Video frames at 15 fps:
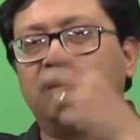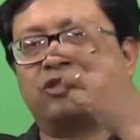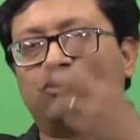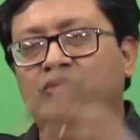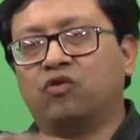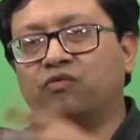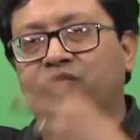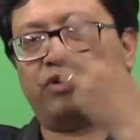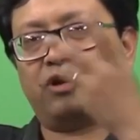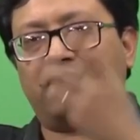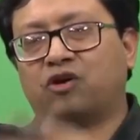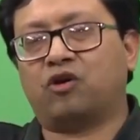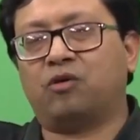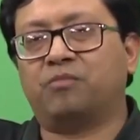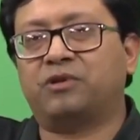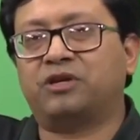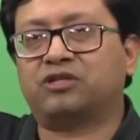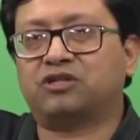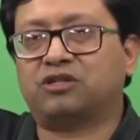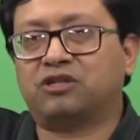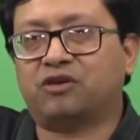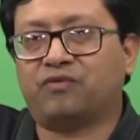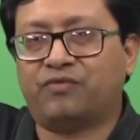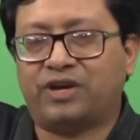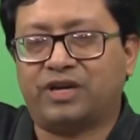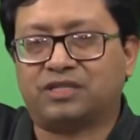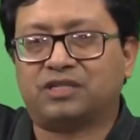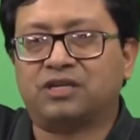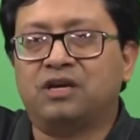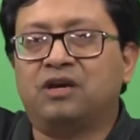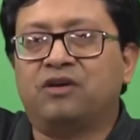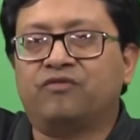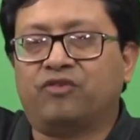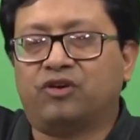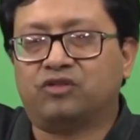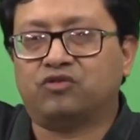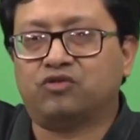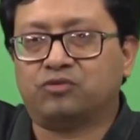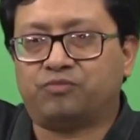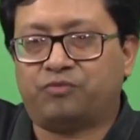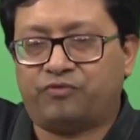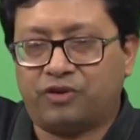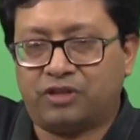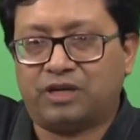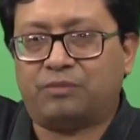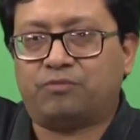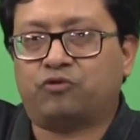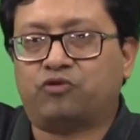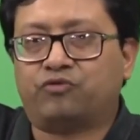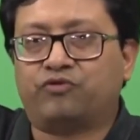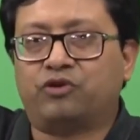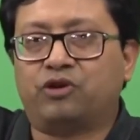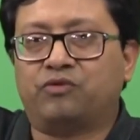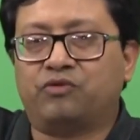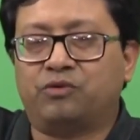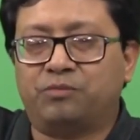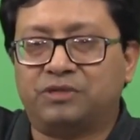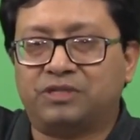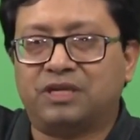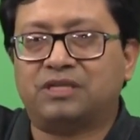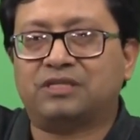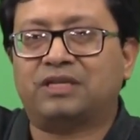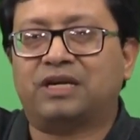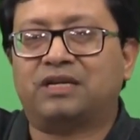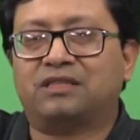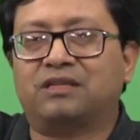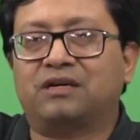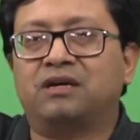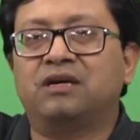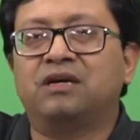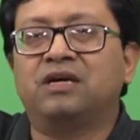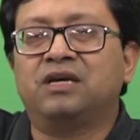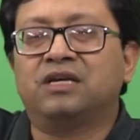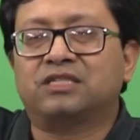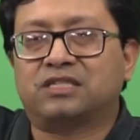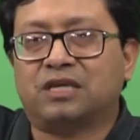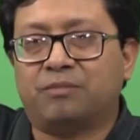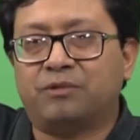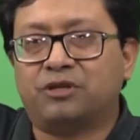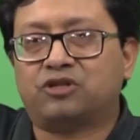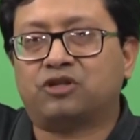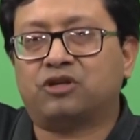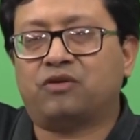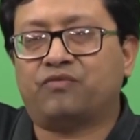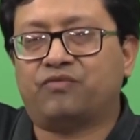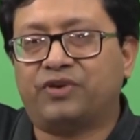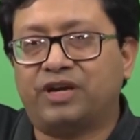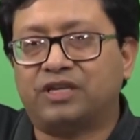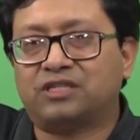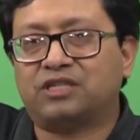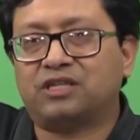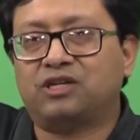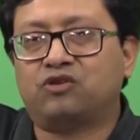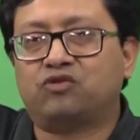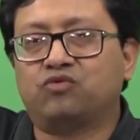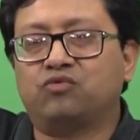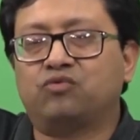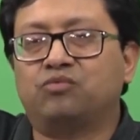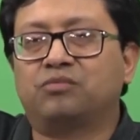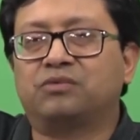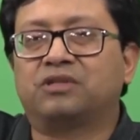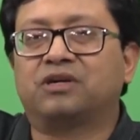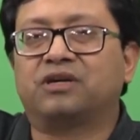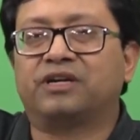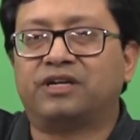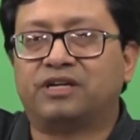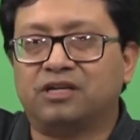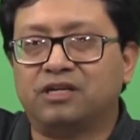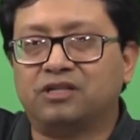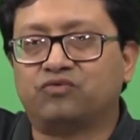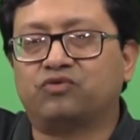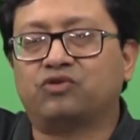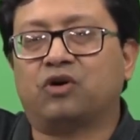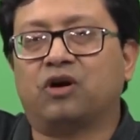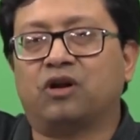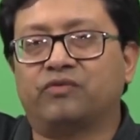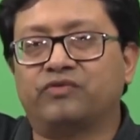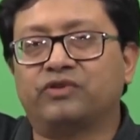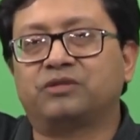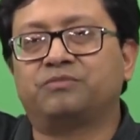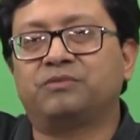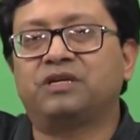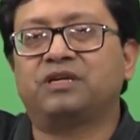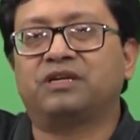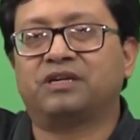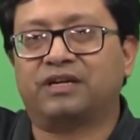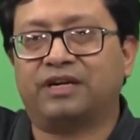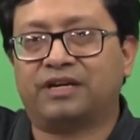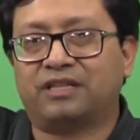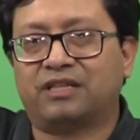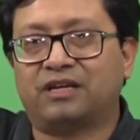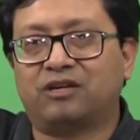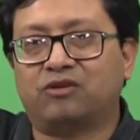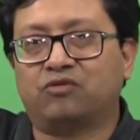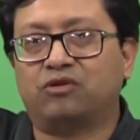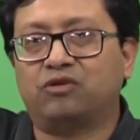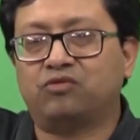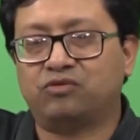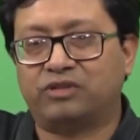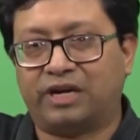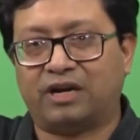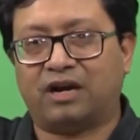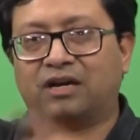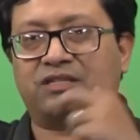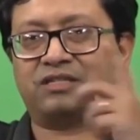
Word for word: the overall combination of the weights for those for that portfolio will be such that the summation of weights into the returns would always be greater than equal to that R